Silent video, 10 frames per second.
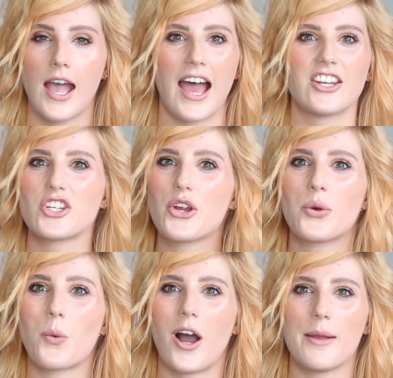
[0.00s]
And I don't
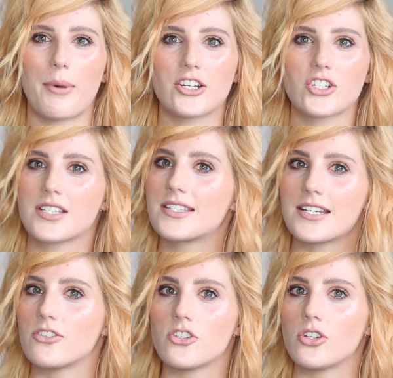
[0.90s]
know why, but I just
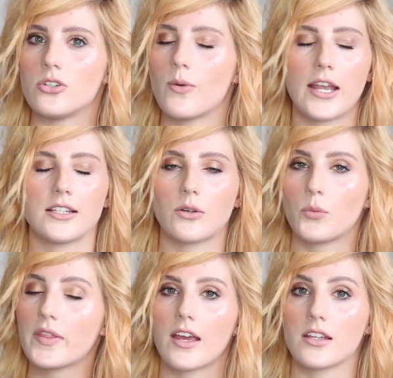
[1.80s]
didn't do anything
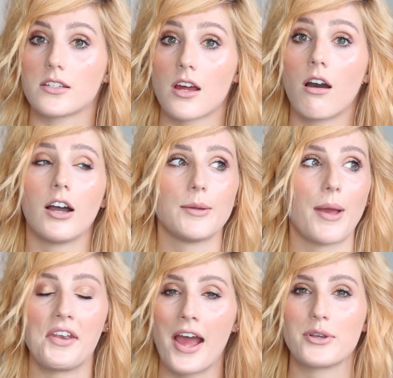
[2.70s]
with it at the time.
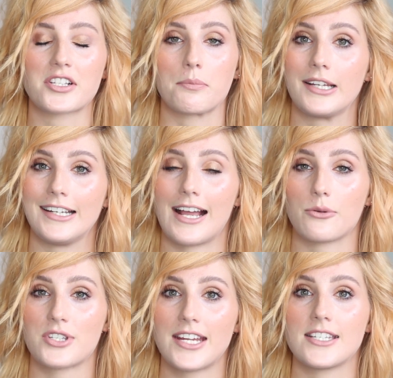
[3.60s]
And now it's completely
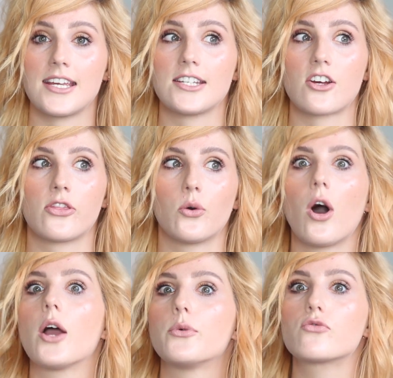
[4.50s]
outdated. I
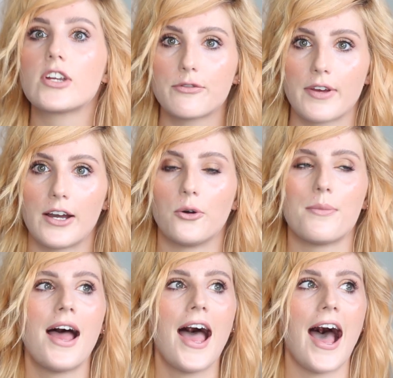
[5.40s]
thought I would
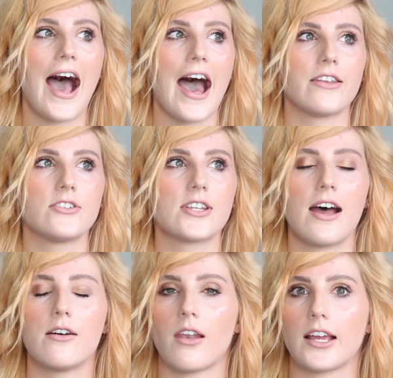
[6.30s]
refilm and
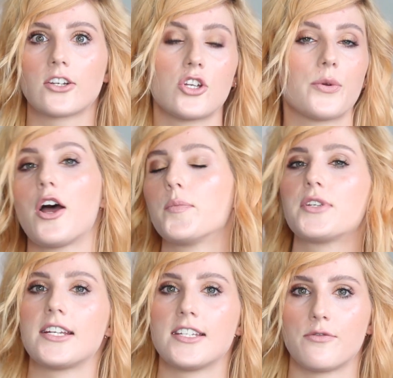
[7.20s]
like do an
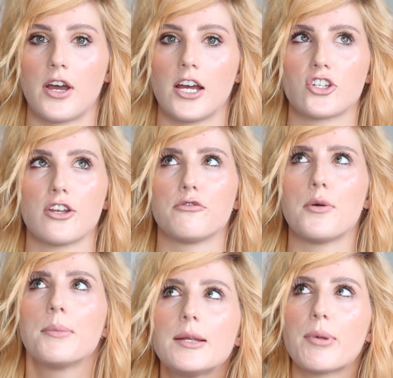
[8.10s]
updated version
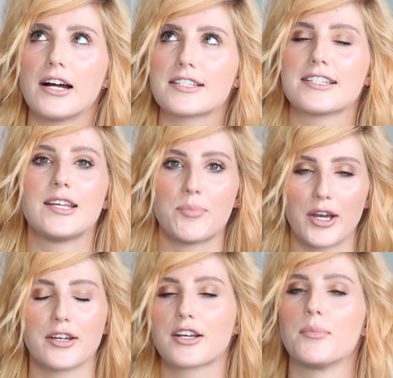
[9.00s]
for me personally,
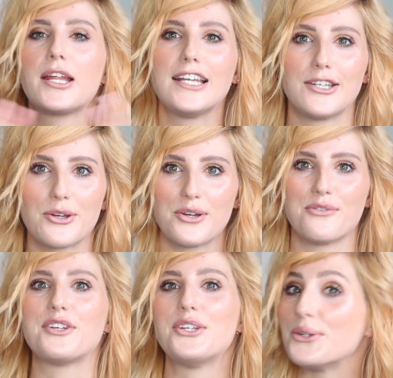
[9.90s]
but completely new
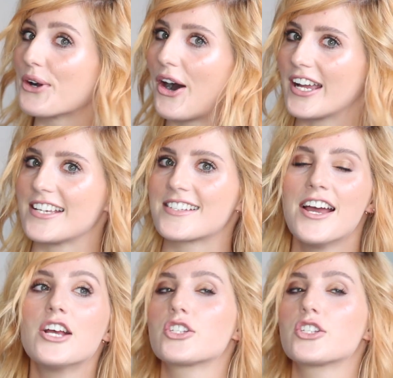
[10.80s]
for you guys.